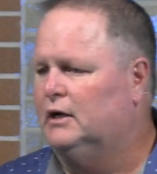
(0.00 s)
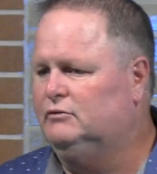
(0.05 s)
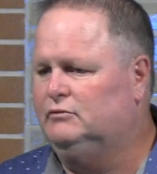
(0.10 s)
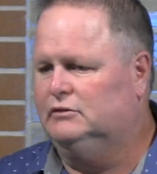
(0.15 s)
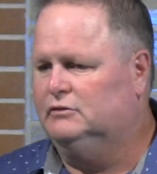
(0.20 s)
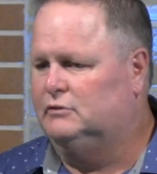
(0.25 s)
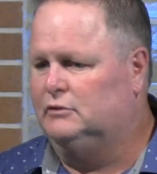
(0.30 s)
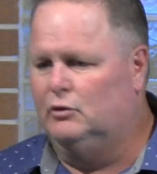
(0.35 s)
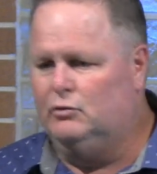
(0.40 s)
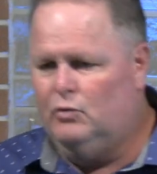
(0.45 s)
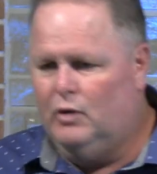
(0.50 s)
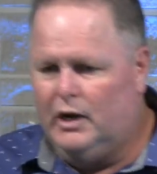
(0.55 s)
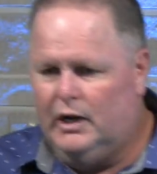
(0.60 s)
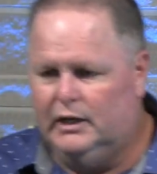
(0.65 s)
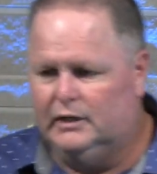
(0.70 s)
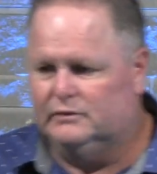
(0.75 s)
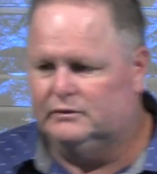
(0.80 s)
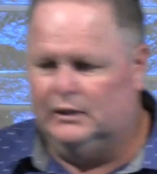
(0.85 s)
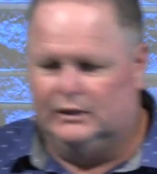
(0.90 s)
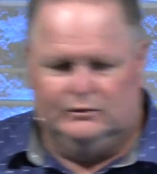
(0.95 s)
I just do
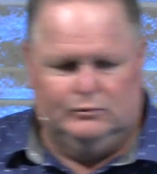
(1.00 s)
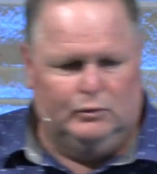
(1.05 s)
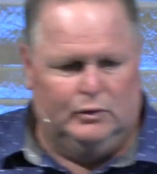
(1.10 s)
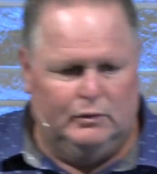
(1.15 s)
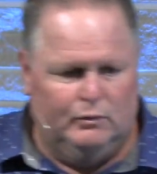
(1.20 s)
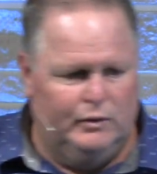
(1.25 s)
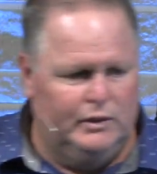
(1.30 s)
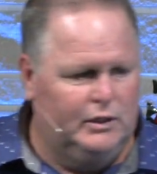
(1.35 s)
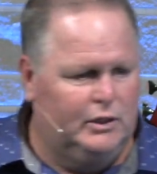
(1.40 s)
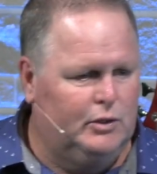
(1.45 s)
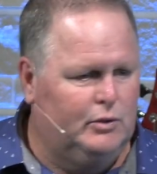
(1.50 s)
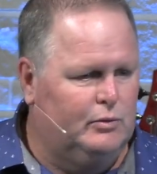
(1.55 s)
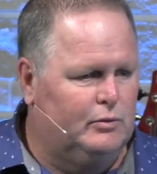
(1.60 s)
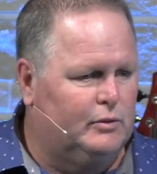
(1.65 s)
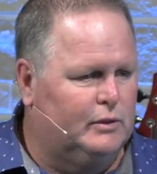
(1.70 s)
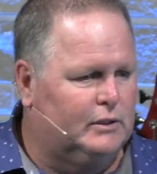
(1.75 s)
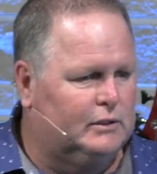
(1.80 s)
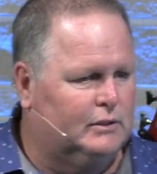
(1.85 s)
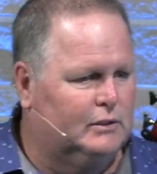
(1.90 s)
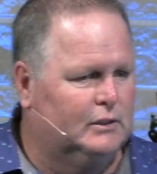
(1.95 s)
weddings. That's what we do.
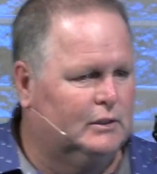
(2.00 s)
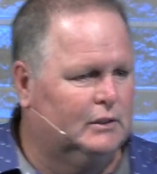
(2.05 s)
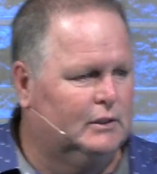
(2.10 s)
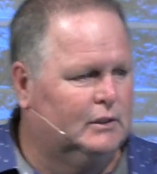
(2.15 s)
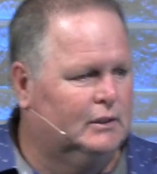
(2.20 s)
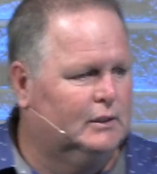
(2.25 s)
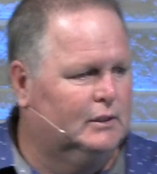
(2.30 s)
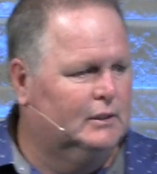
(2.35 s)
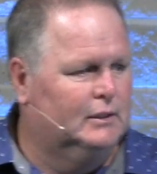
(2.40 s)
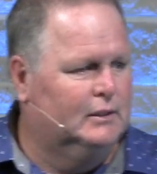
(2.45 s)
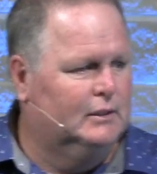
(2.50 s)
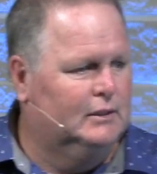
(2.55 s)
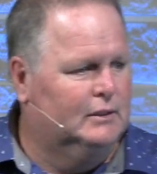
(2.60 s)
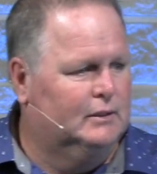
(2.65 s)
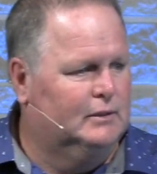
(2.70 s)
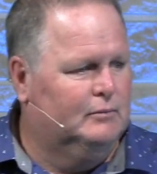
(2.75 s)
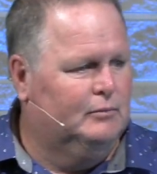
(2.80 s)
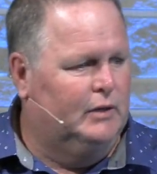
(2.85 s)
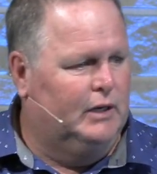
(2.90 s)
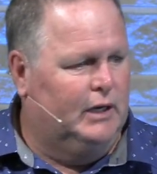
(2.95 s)

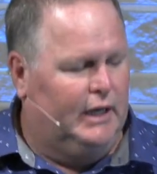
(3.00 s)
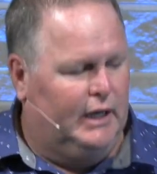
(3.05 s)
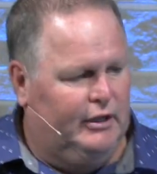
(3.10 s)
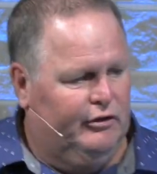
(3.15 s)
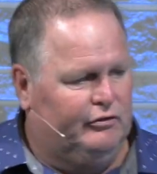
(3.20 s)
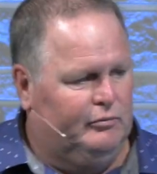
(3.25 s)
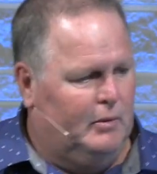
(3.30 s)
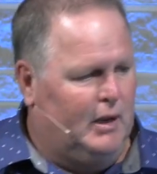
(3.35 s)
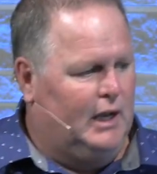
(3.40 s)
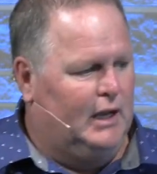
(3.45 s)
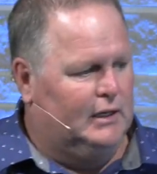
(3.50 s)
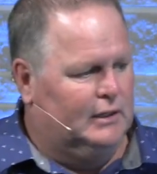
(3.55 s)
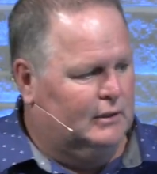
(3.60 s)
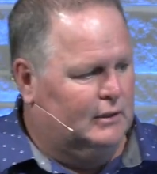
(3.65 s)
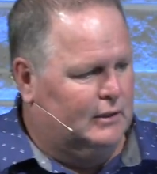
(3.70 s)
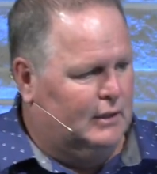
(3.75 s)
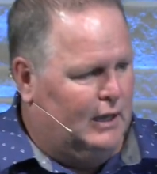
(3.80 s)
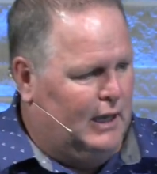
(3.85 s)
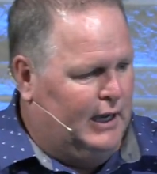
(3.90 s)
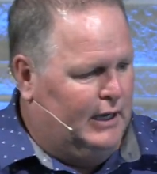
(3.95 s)
But in his mind,
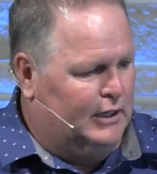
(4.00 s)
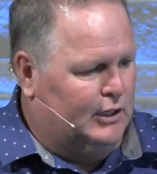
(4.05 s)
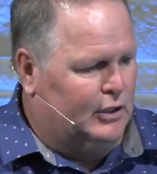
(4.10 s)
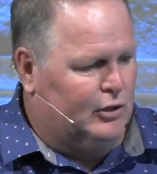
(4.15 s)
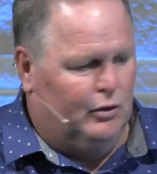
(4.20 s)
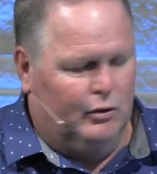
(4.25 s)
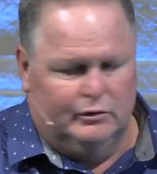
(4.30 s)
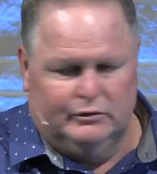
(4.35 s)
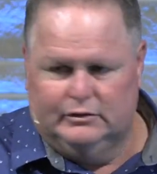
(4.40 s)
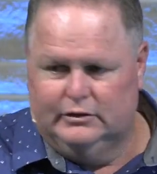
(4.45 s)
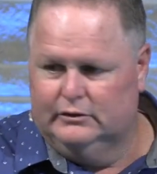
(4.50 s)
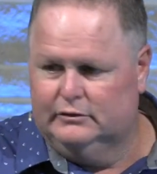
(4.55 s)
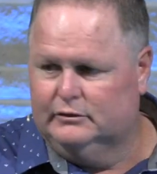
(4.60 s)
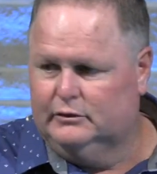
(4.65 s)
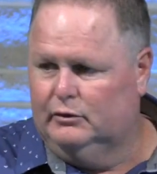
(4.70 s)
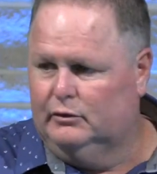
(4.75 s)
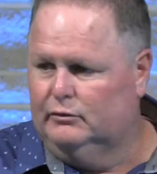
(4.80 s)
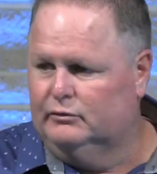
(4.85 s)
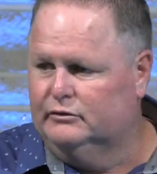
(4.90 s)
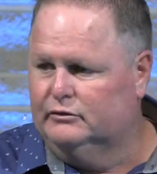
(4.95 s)
I'd encourage his
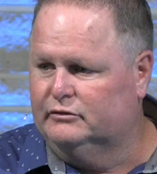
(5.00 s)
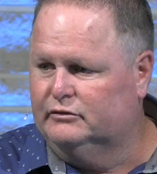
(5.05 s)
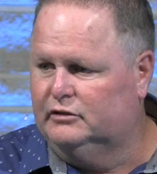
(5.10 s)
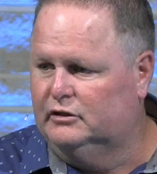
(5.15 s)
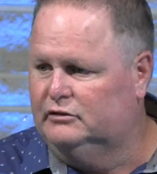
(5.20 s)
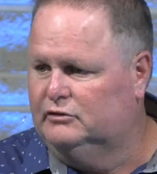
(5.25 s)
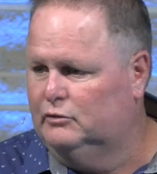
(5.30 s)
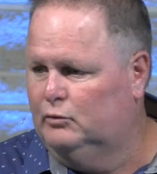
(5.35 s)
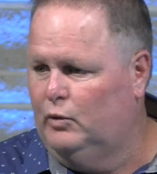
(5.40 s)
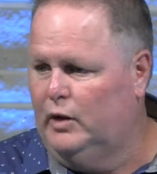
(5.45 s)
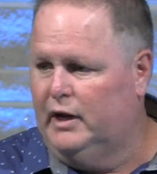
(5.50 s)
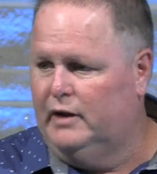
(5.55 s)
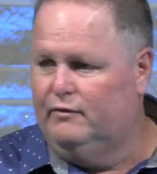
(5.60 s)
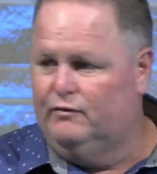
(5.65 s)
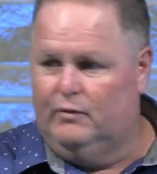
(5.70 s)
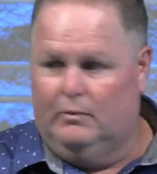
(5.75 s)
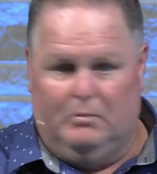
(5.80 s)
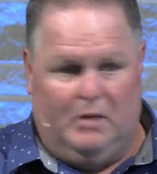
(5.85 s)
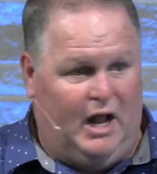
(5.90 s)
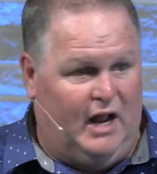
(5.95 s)
girls in such a way
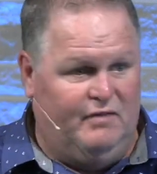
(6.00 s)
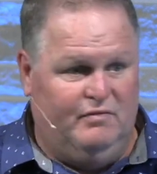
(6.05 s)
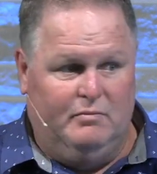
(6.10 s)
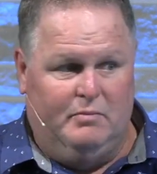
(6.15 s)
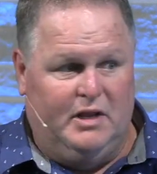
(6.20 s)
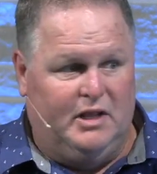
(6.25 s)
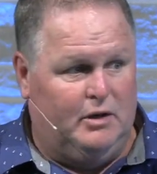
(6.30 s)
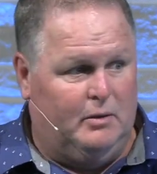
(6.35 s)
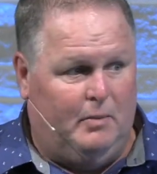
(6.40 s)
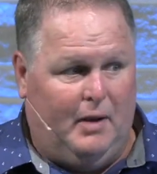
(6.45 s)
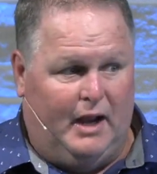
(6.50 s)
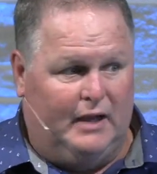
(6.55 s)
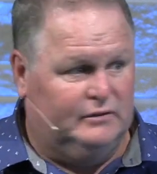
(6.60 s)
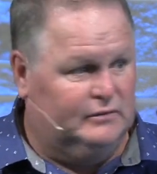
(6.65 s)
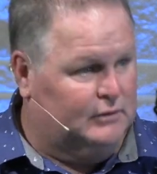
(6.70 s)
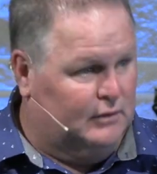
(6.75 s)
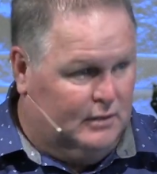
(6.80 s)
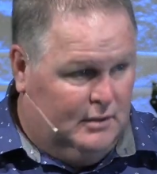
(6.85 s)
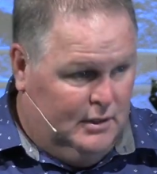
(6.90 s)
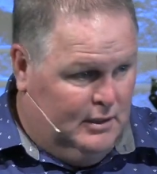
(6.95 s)
from not even being their
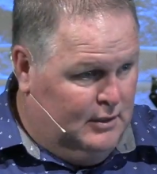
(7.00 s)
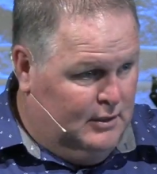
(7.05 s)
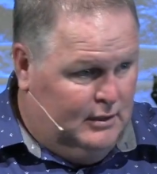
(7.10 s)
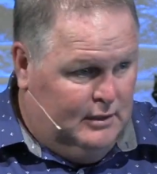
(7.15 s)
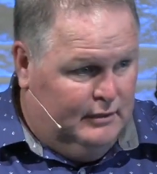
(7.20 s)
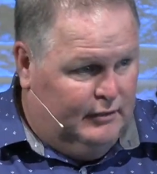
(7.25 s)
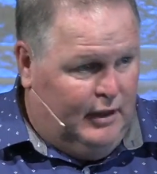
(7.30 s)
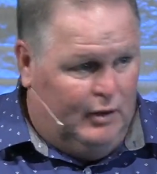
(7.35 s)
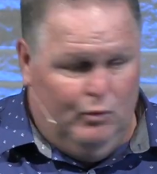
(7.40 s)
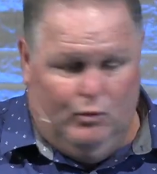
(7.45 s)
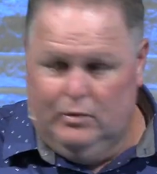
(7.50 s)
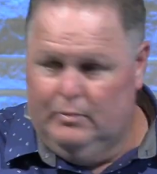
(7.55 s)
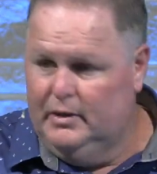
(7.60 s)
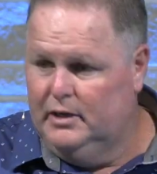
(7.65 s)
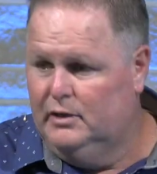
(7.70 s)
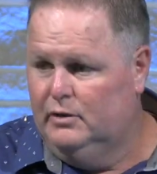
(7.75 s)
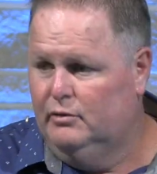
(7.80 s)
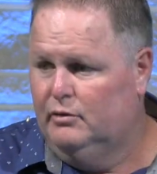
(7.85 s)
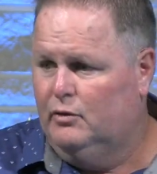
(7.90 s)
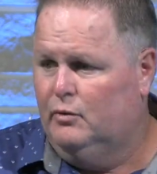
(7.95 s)
pastor. They wanted me
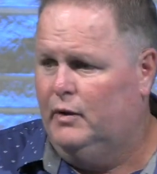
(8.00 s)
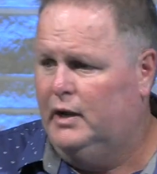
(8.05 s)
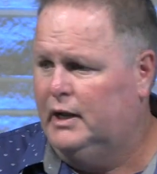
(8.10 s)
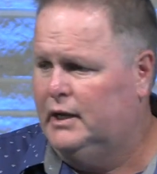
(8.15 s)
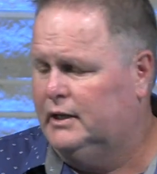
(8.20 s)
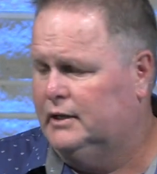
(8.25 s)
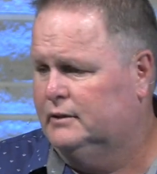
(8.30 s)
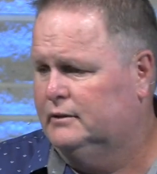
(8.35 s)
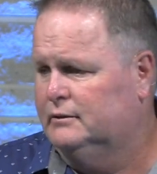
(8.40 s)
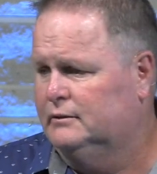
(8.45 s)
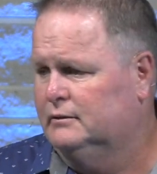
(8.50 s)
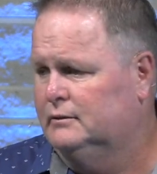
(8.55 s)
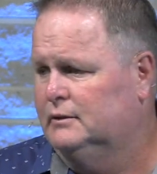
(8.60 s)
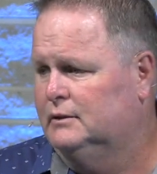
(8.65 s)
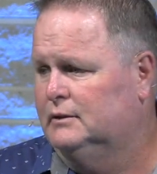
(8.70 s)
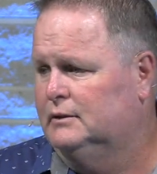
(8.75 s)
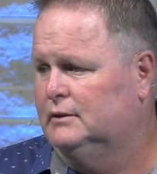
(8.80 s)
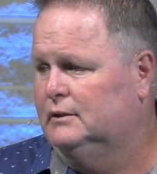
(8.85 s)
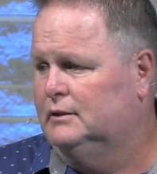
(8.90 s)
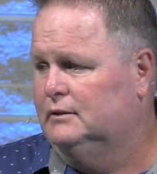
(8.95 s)
to do their wedding.
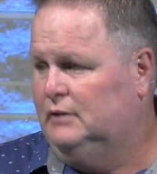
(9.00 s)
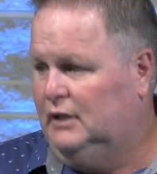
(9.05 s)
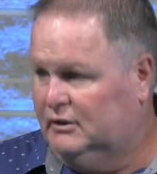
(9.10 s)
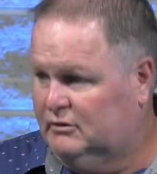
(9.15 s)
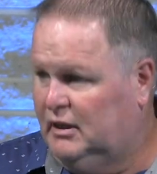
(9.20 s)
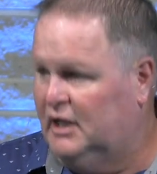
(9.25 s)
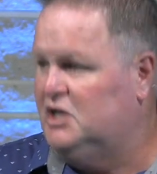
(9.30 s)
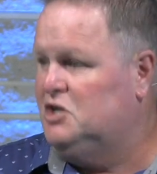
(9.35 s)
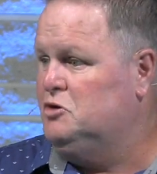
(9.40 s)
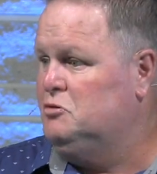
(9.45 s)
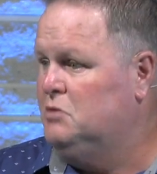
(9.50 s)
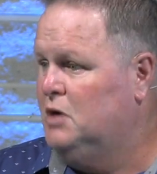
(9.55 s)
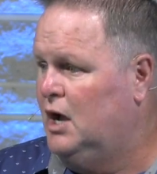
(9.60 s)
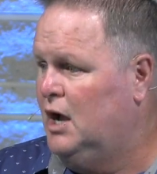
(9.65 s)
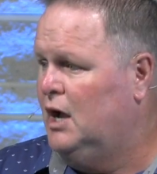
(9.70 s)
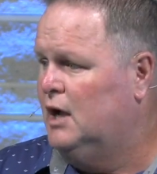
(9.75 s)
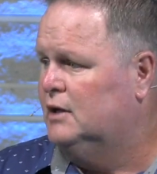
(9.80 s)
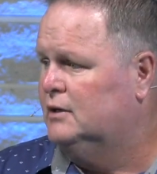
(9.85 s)
Like, thank you, God.